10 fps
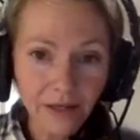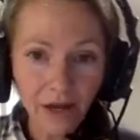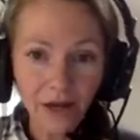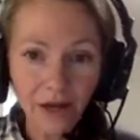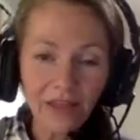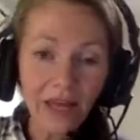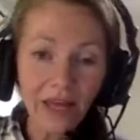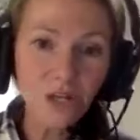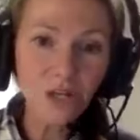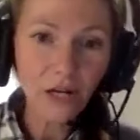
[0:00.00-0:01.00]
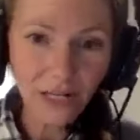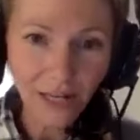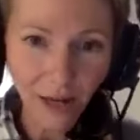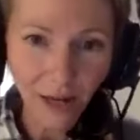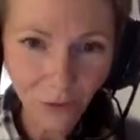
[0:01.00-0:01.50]
And then I
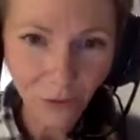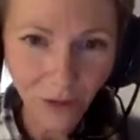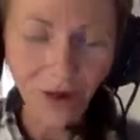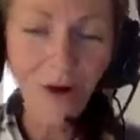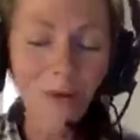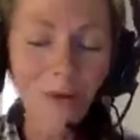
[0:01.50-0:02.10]
started getting overwhelmed.